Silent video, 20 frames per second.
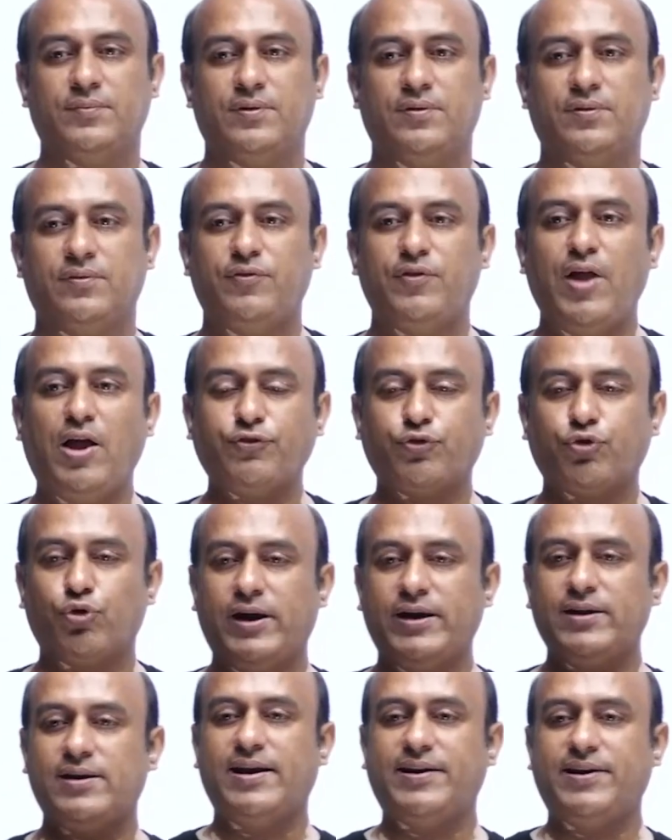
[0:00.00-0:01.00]
Now
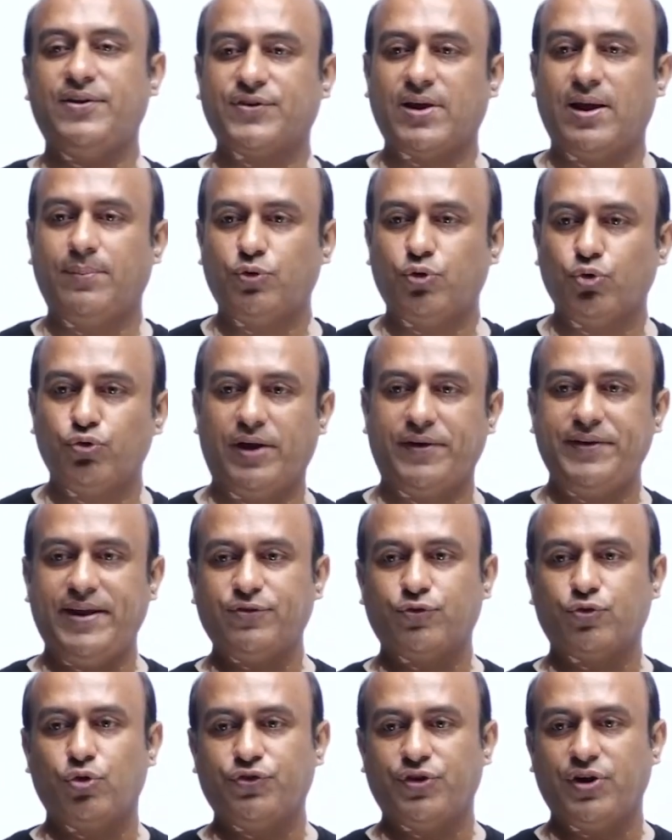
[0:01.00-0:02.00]
student, let us come to the next
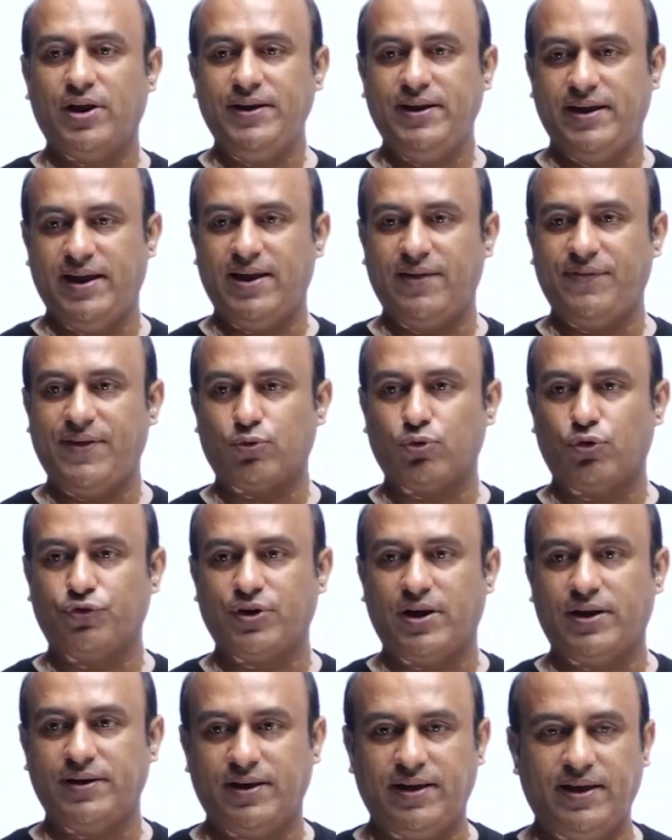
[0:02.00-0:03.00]
question. Here the
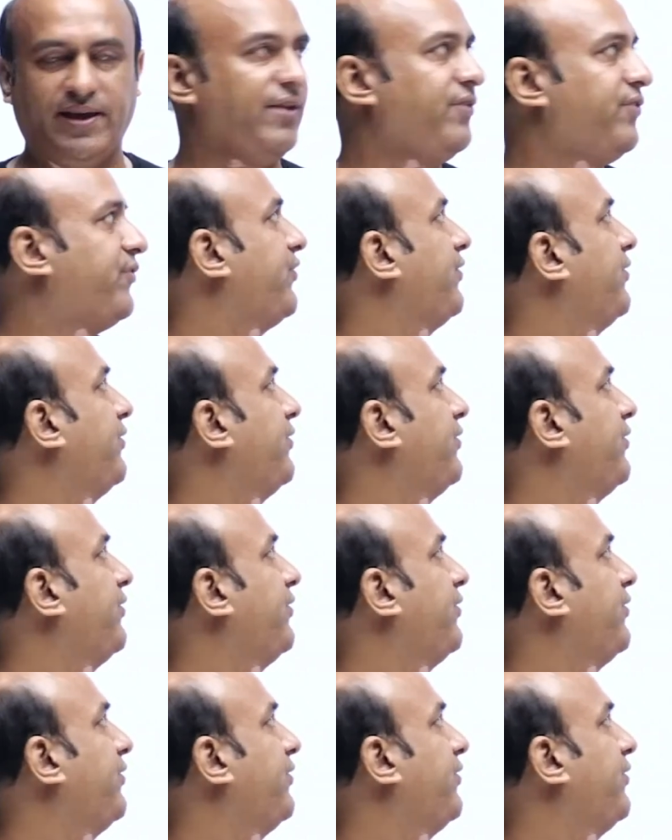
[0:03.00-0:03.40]
question is,